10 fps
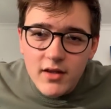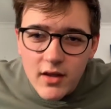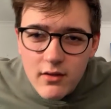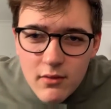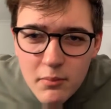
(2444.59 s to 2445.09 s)

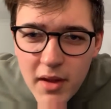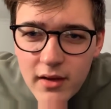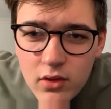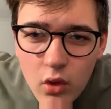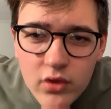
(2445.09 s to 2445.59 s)
you.
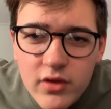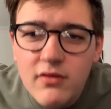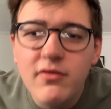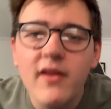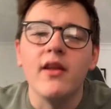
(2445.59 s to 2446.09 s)
Ben Norton
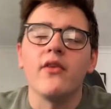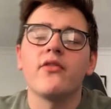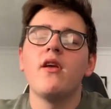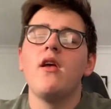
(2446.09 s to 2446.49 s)
Fitness.